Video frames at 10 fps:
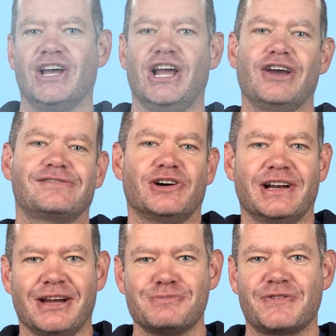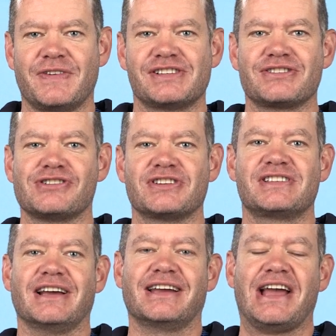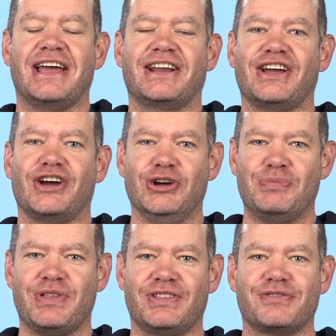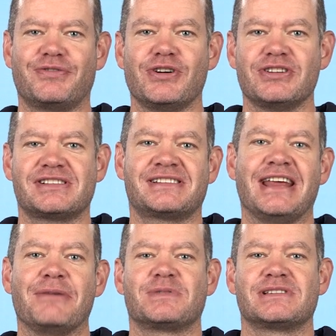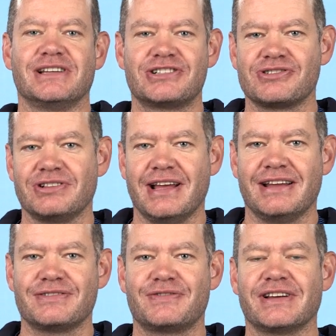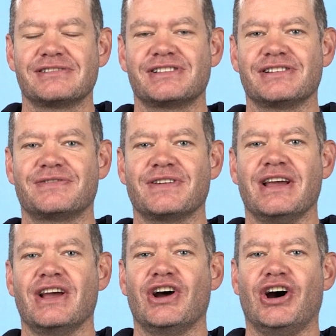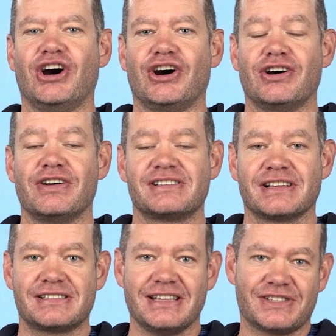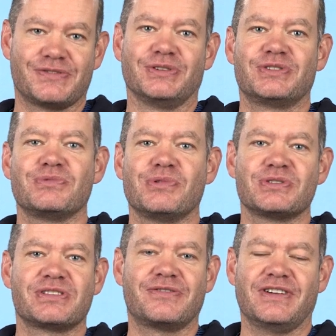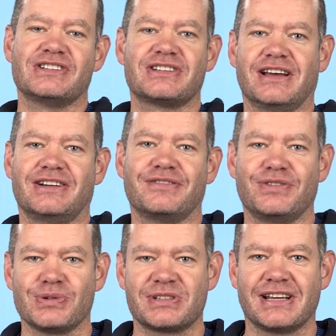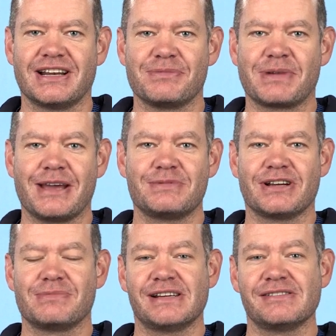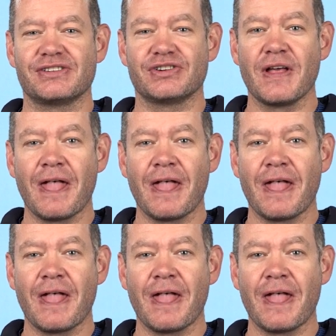Hello everyone, I'm Professor Tucker and I hope that the first steps, literal and figurative, are successful towards the finish line of your Sunlump Cape Town Marathon.